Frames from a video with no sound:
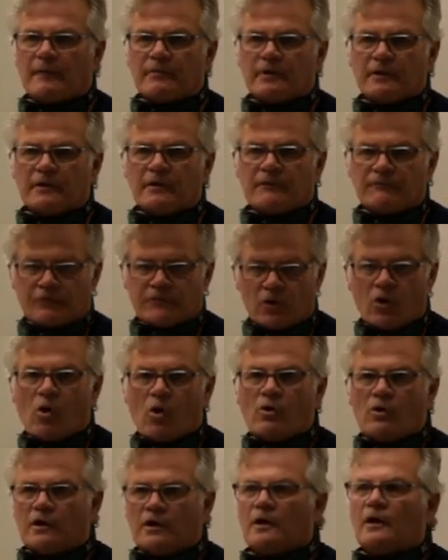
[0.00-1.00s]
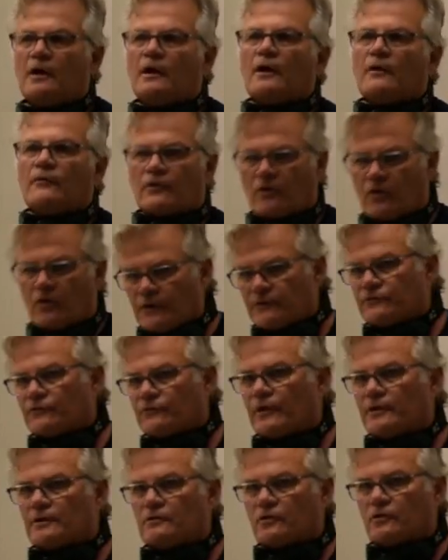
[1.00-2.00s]
If they're oak, they're always going to
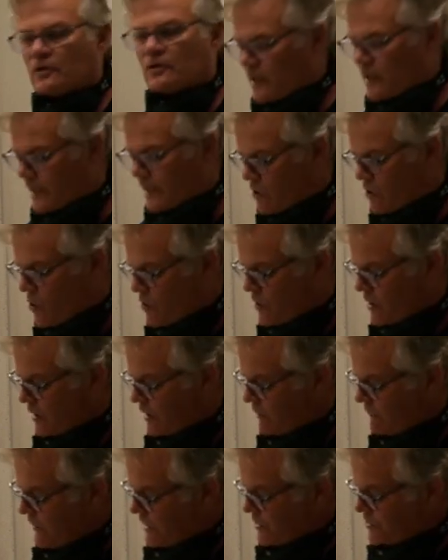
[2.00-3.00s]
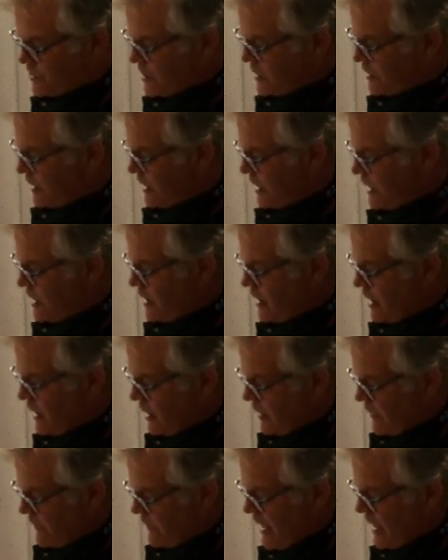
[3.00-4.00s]
look like oak, and eventually
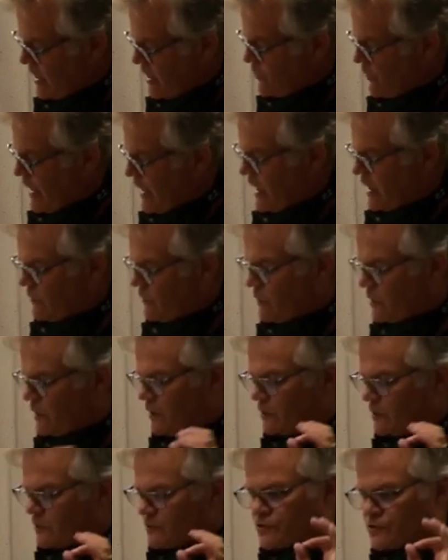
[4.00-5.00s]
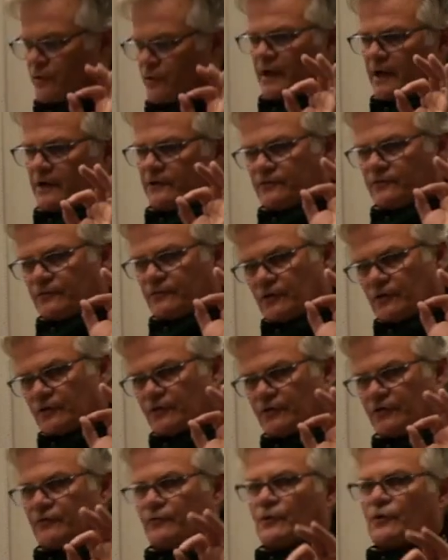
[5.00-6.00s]
that grain will transfer
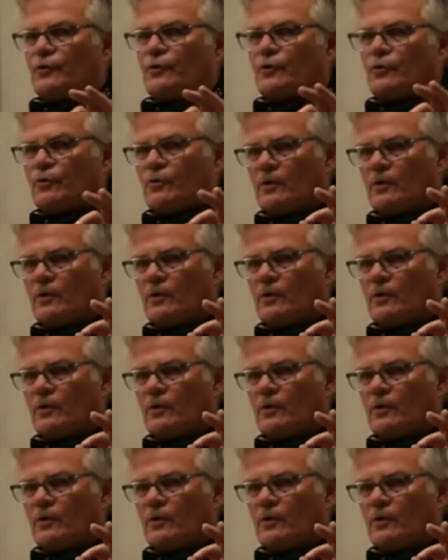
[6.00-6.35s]
through.